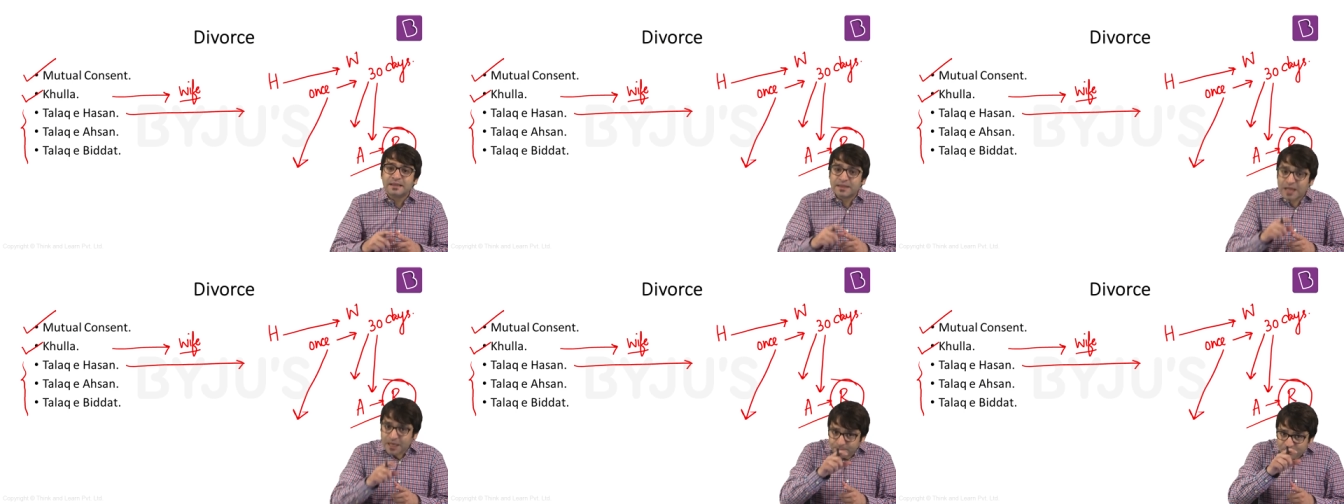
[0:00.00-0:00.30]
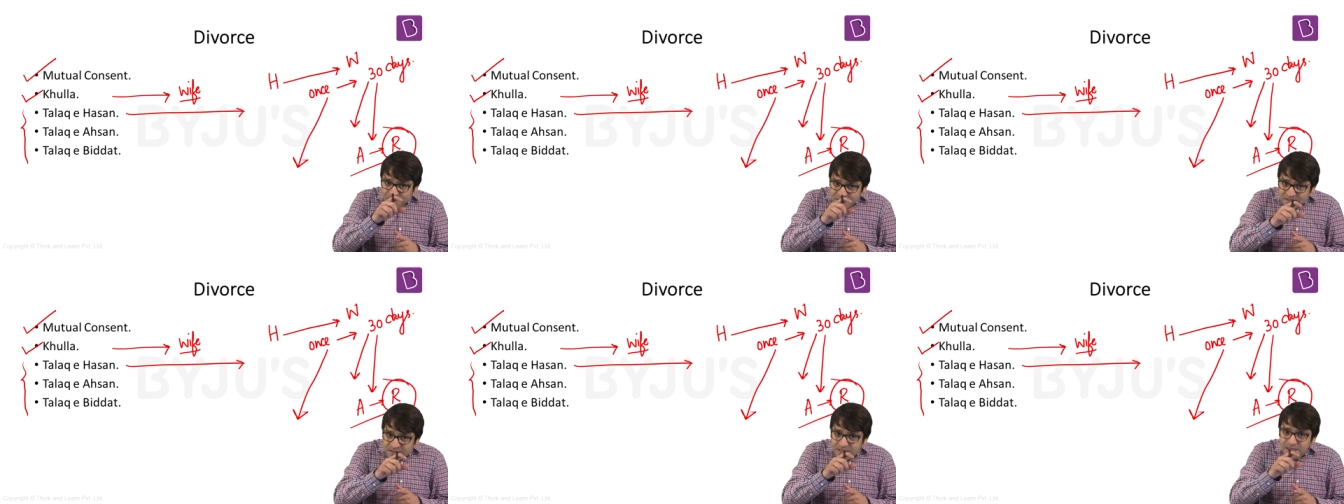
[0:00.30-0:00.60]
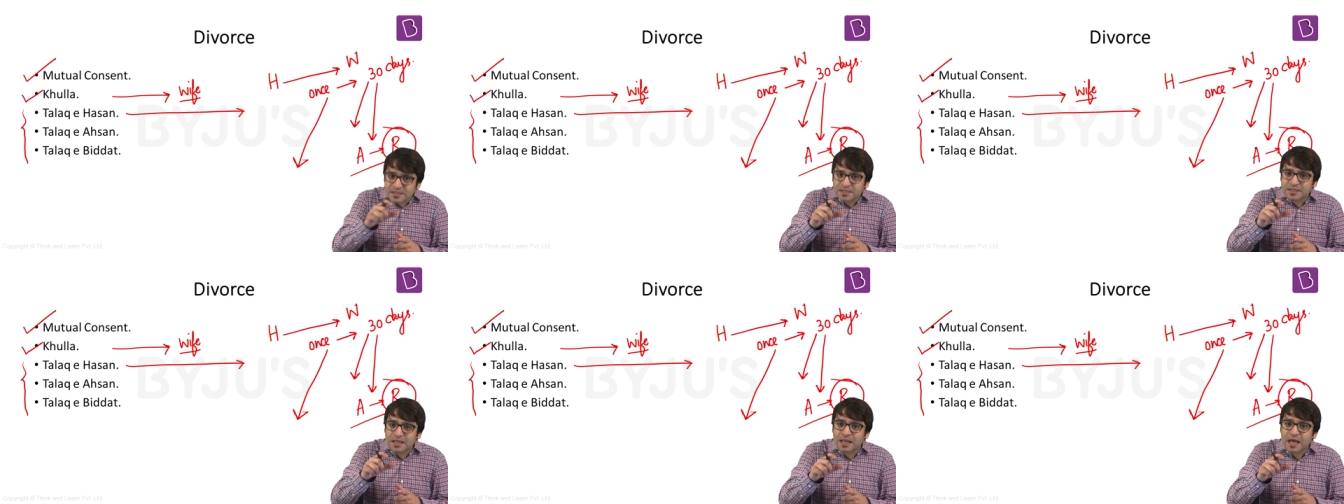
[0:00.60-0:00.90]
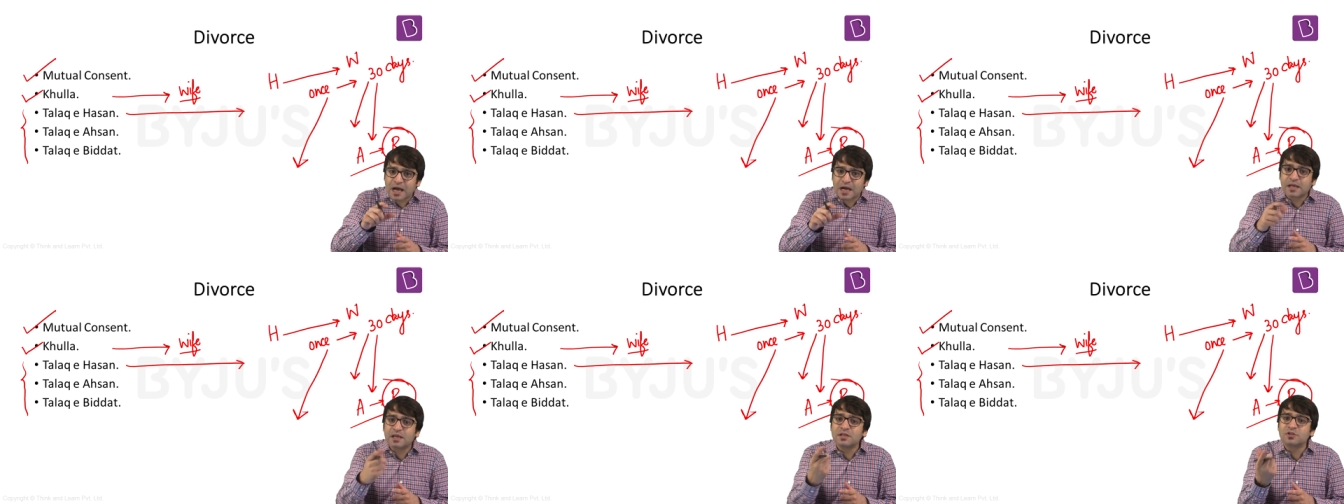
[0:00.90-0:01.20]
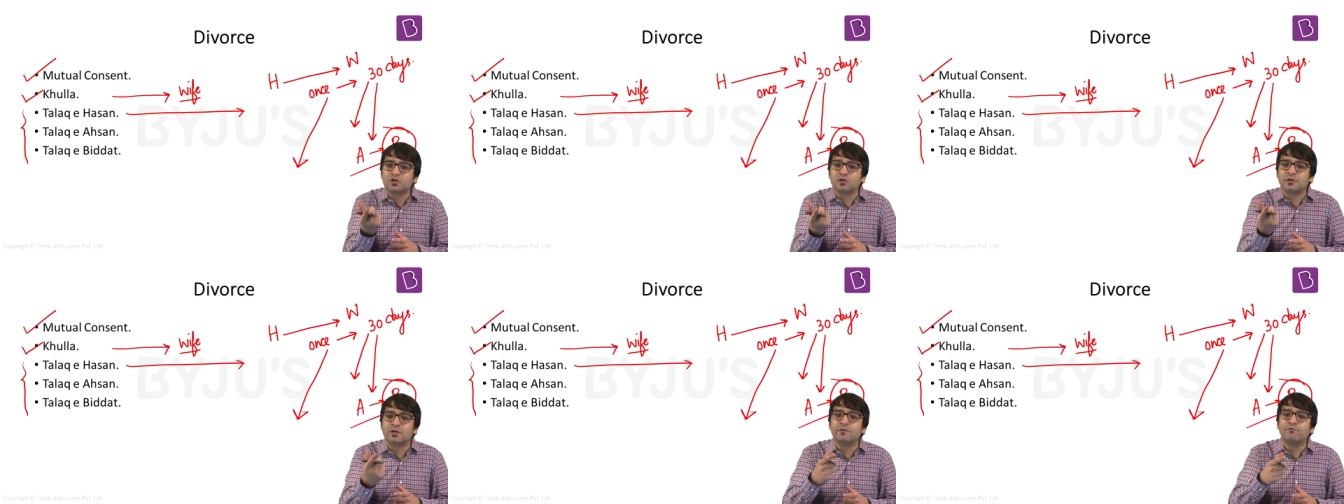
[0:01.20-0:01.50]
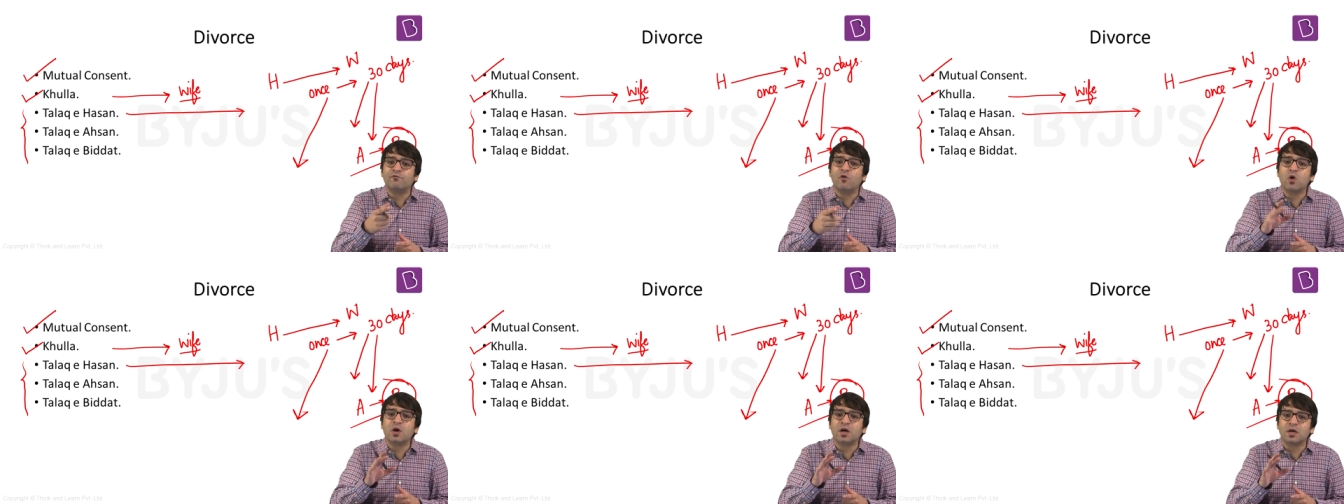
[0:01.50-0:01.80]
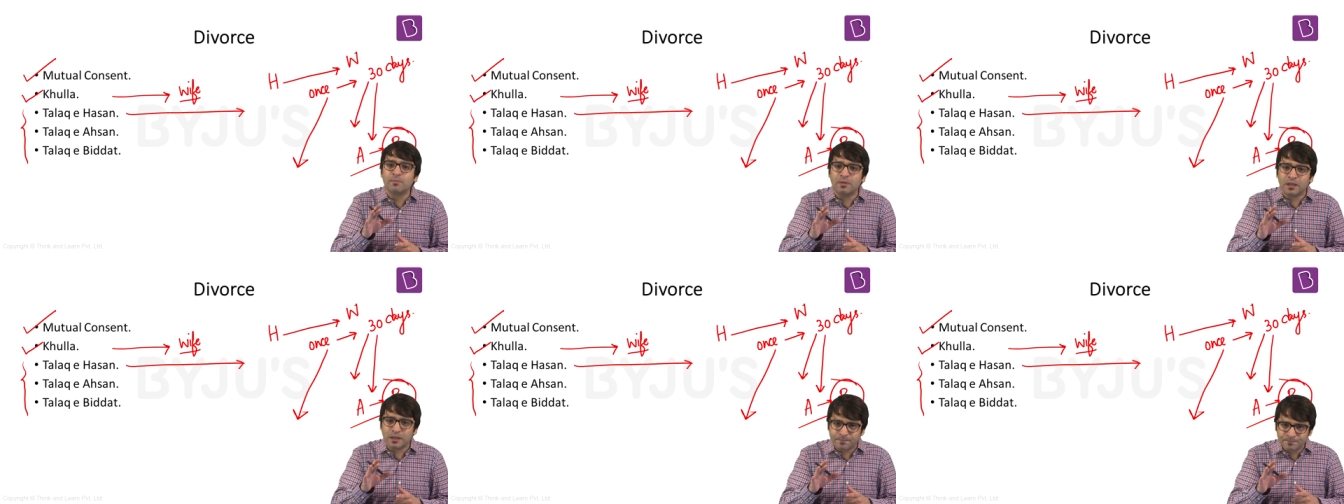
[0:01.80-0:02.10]
That means this talaq is
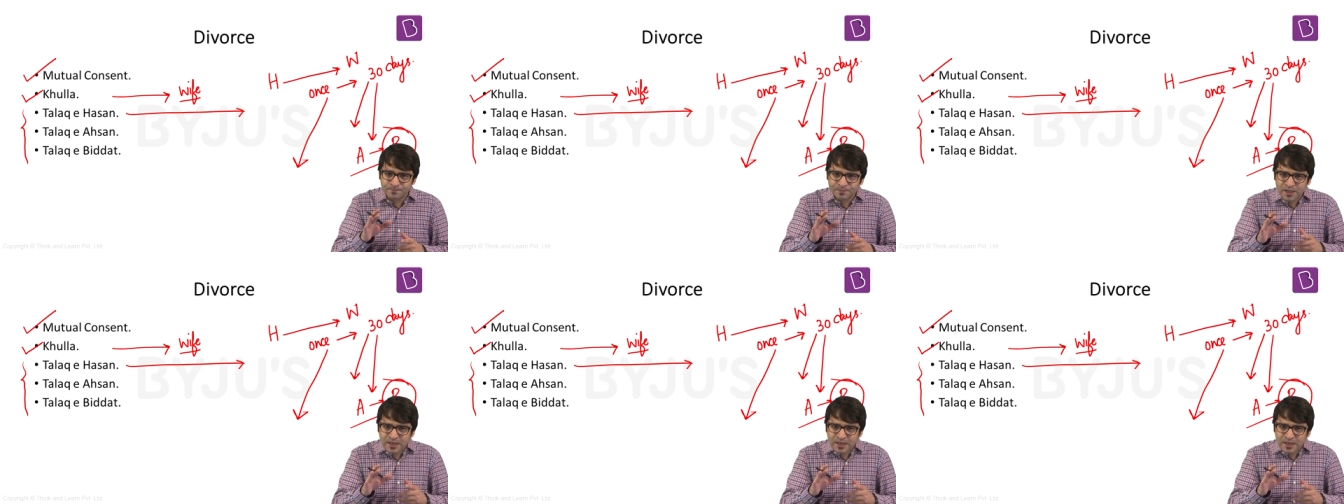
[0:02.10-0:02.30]
revocable.